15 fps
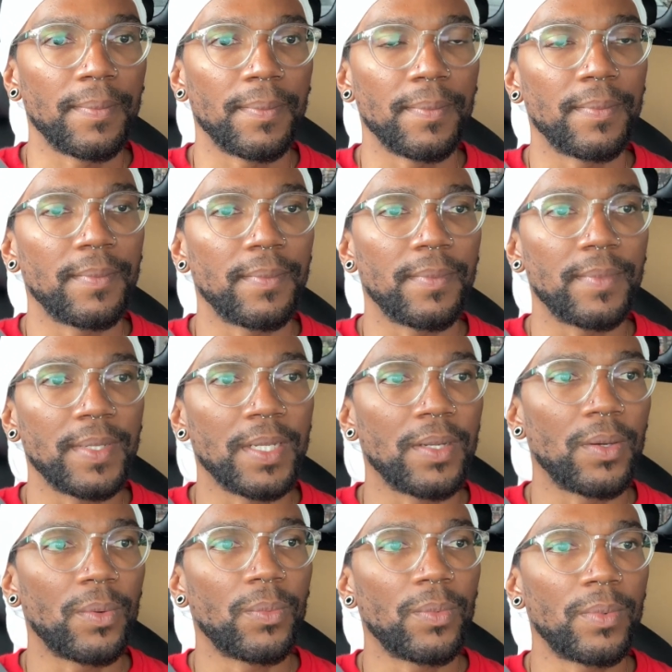
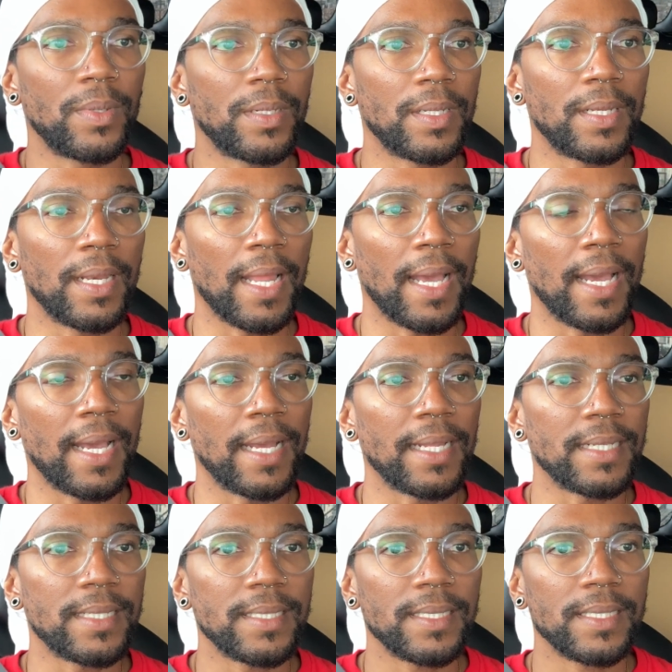would not
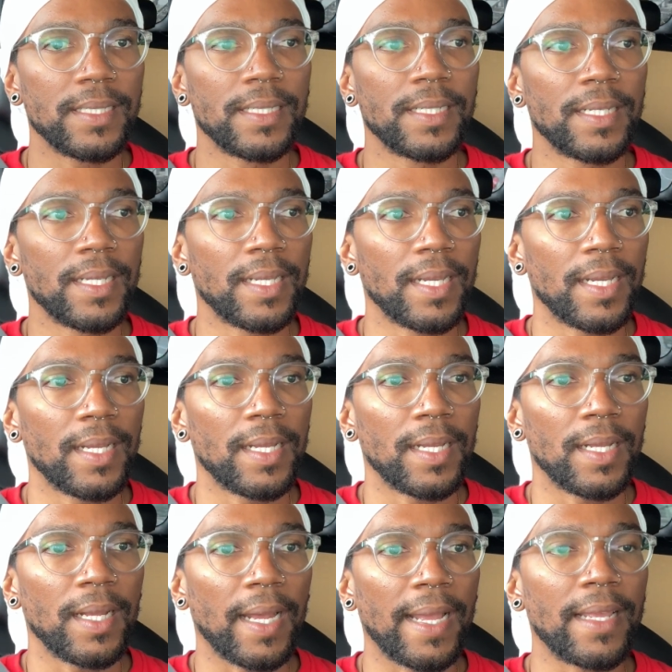
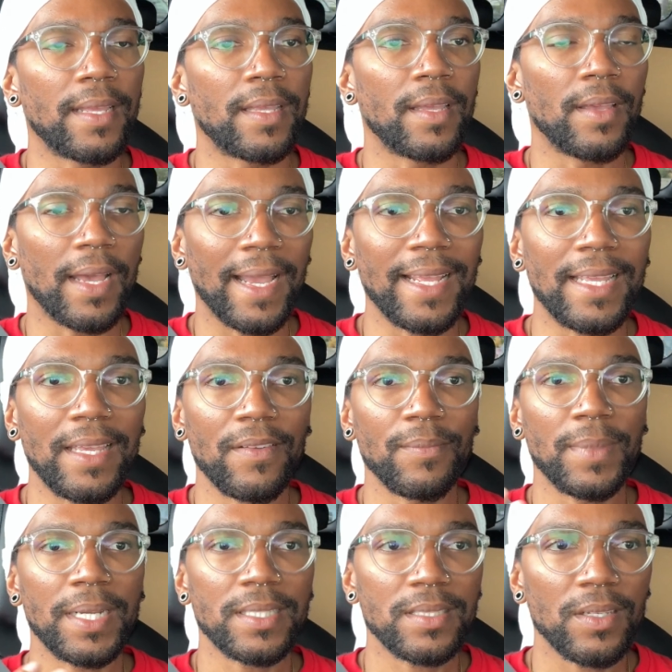I give
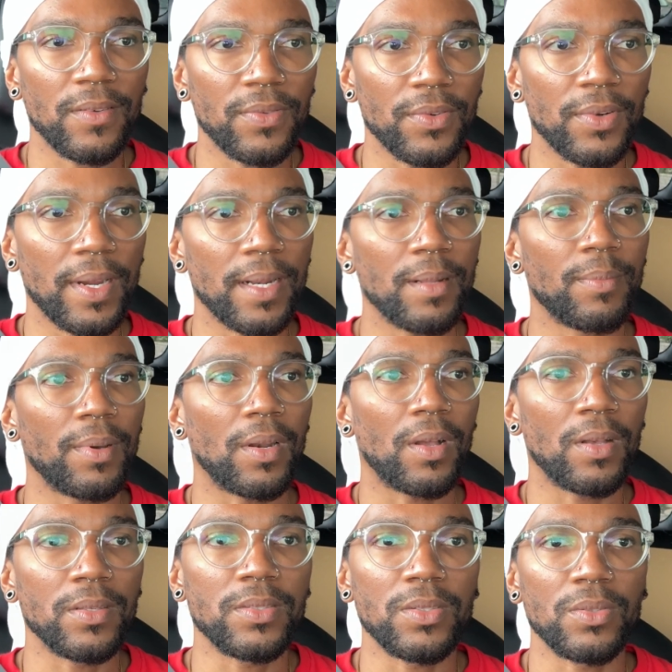myself credit, but also a
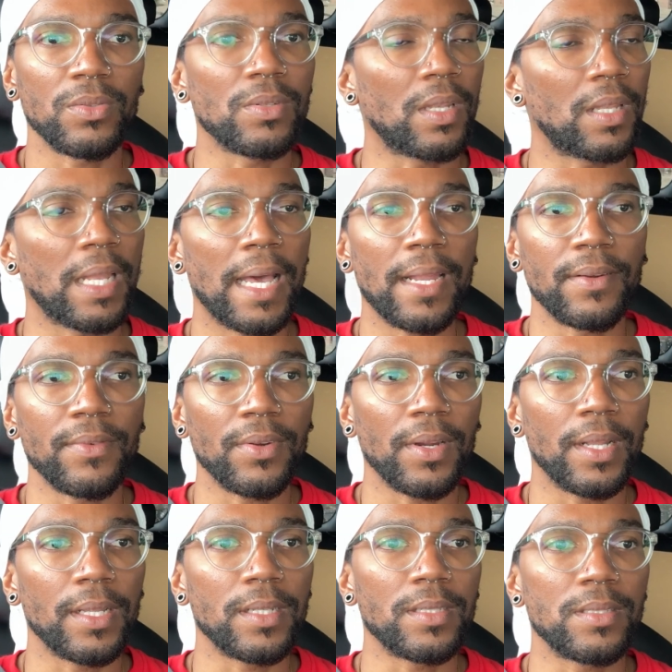lot of credit
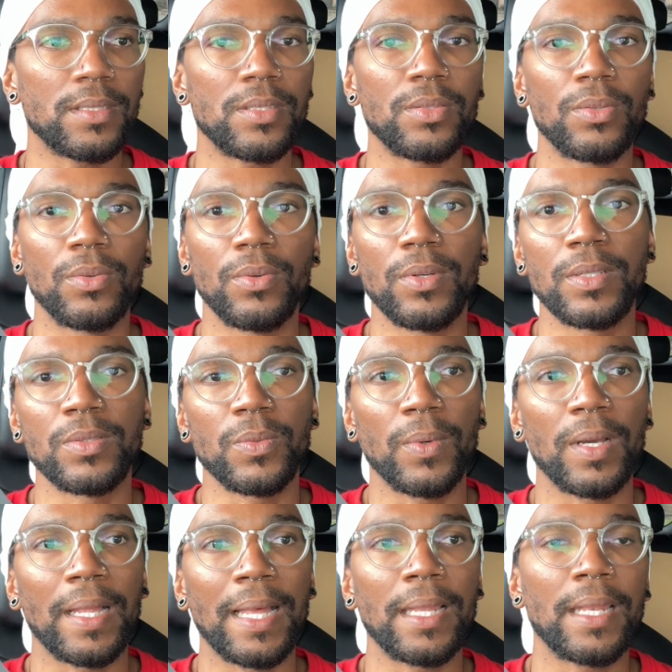too as well.
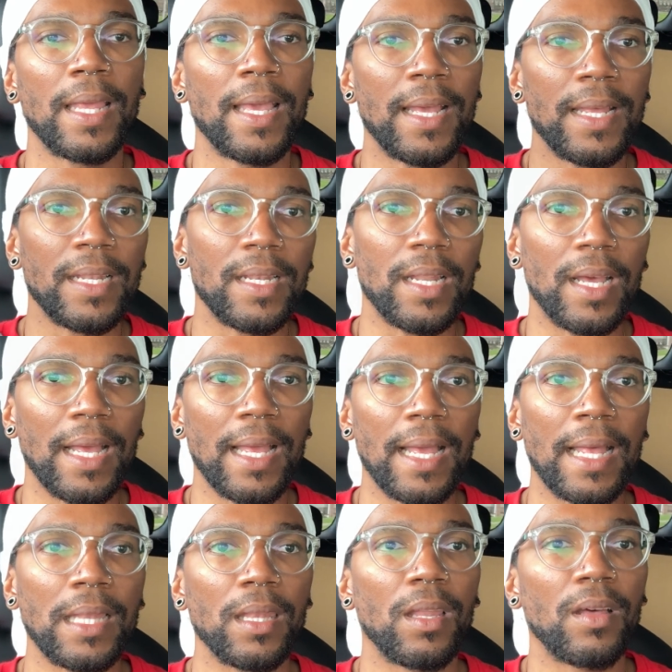I
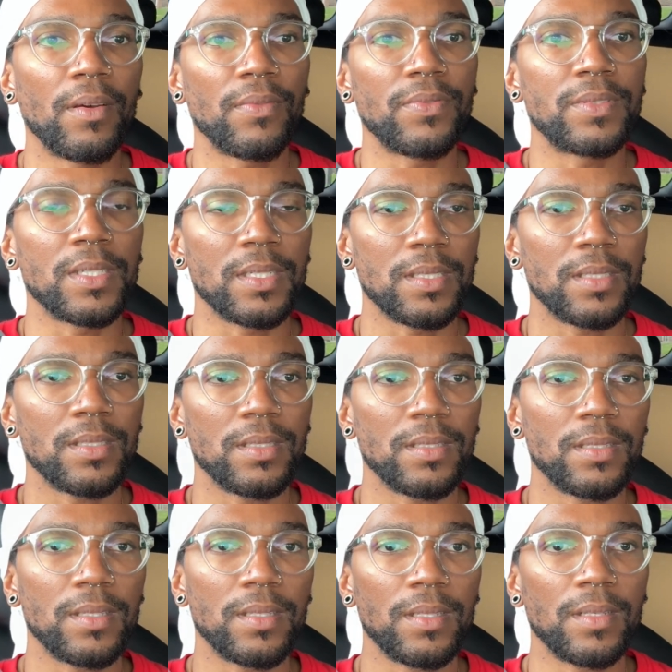love just
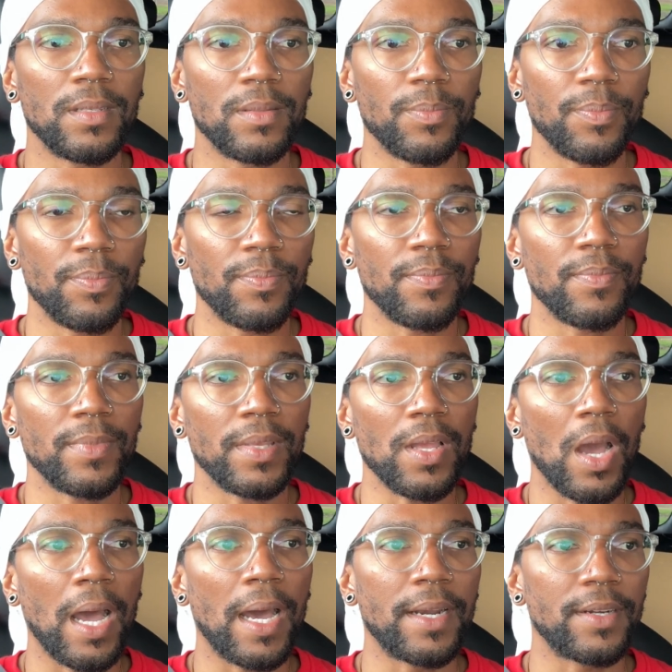
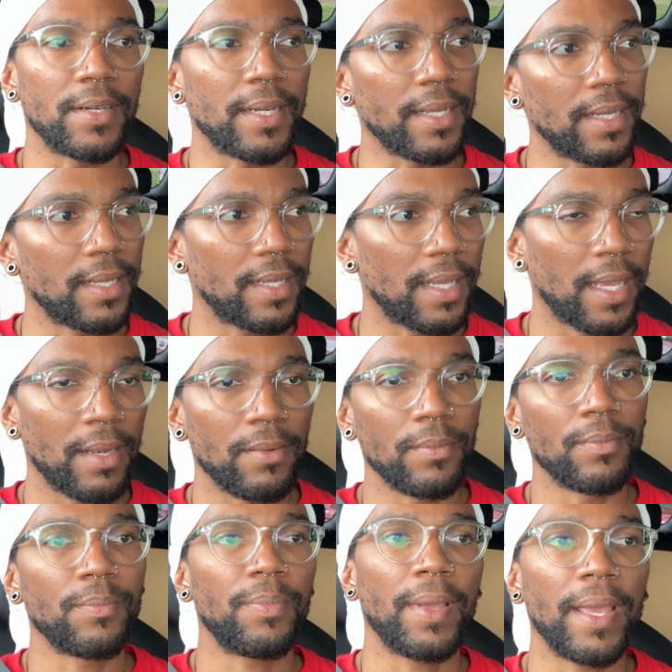honoring and
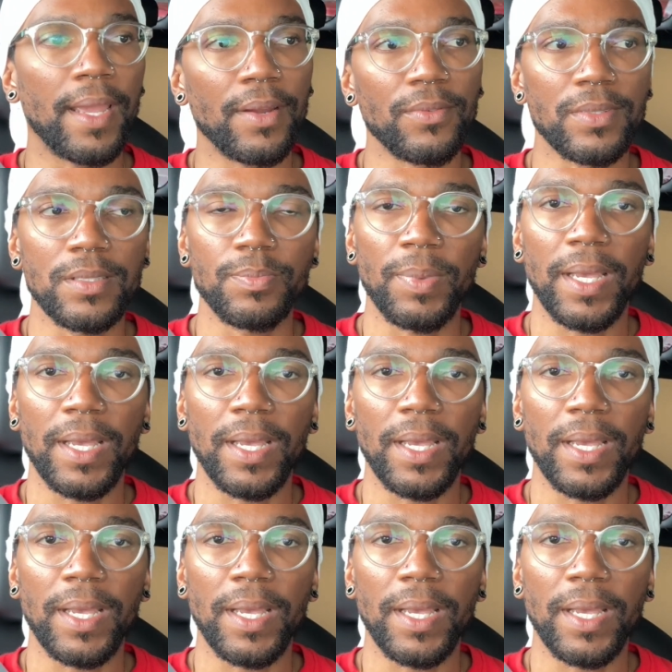paying respects to